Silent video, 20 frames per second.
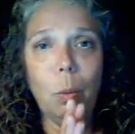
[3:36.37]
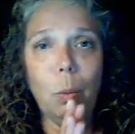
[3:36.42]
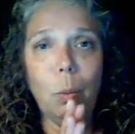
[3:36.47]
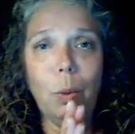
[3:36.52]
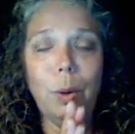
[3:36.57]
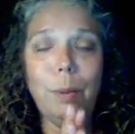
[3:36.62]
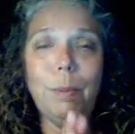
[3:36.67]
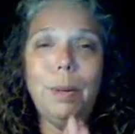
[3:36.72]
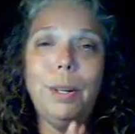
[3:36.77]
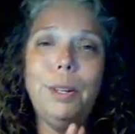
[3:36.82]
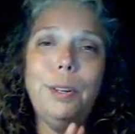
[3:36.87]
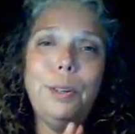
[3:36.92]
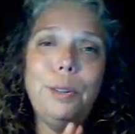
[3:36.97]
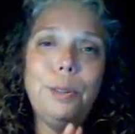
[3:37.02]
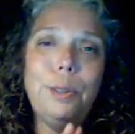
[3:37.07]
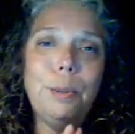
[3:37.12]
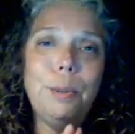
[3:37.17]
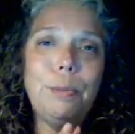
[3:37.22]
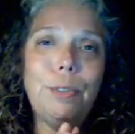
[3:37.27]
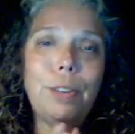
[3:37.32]
With my
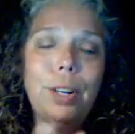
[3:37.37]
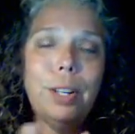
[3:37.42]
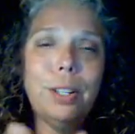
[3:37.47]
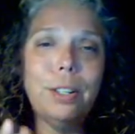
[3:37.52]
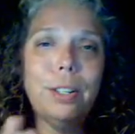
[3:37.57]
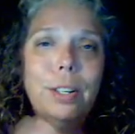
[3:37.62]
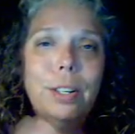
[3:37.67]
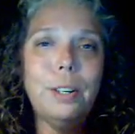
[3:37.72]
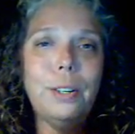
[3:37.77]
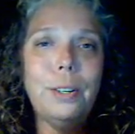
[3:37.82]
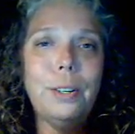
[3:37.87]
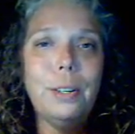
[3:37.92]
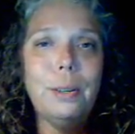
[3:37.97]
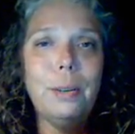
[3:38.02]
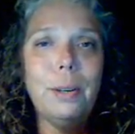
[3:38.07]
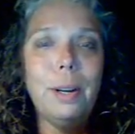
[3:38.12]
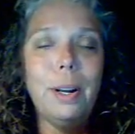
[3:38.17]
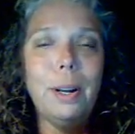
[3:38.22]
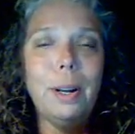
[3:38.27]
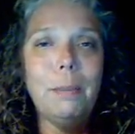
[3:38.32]
YouTube friends here
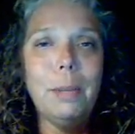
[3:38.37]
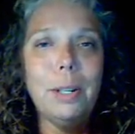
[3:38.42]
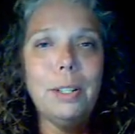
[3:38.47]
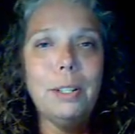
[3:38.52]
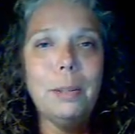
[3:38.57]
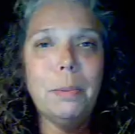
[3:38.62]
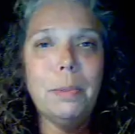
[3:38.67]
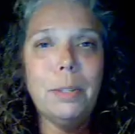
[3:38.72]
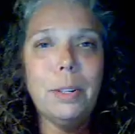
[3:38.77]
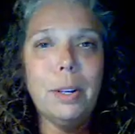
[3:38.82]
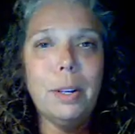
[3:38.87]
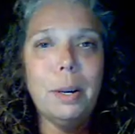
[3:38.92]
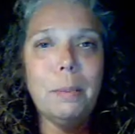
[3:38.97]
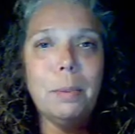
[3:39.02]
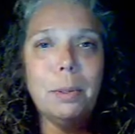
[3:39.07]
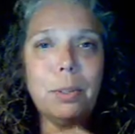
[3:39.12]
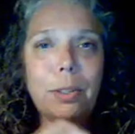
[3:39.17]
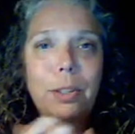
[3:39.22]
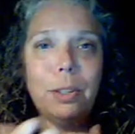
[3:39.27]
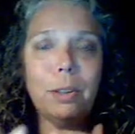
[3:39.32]
and my
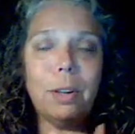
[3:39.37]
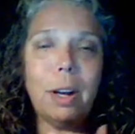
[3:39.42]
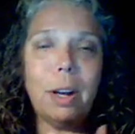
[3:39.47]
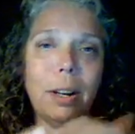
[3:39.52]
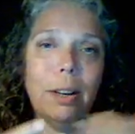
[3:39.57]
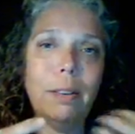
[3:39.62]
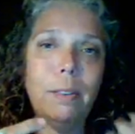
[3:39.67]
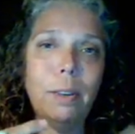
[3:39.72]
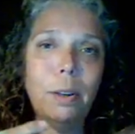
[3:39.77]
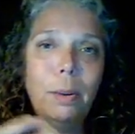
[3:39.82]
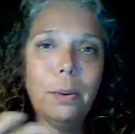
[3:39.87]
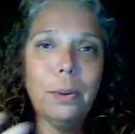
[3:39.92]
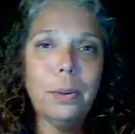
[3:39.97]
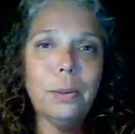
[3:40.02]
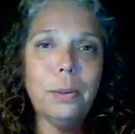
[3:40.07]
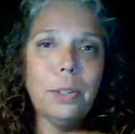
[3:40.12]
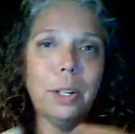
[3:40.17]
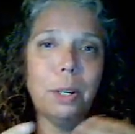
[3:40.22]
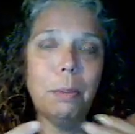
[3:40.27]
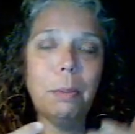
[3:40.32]
subscribers, you kind of know
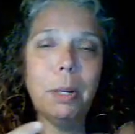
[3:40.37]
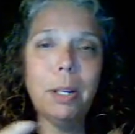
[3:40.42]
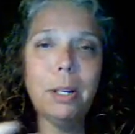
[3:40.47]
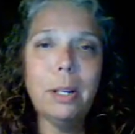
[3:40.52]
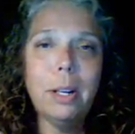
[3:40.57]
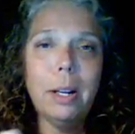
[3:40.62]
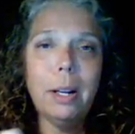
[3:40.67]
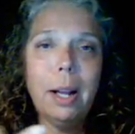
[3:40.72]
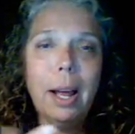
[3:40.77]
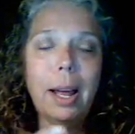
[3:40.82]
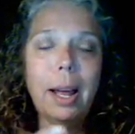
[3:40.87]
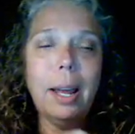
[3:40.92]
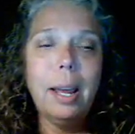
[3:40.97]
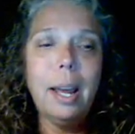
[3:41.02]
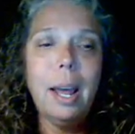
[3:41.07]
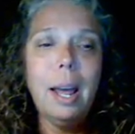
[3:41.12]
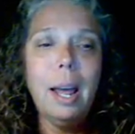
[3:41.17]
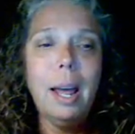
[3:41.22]
there's going to be a delay.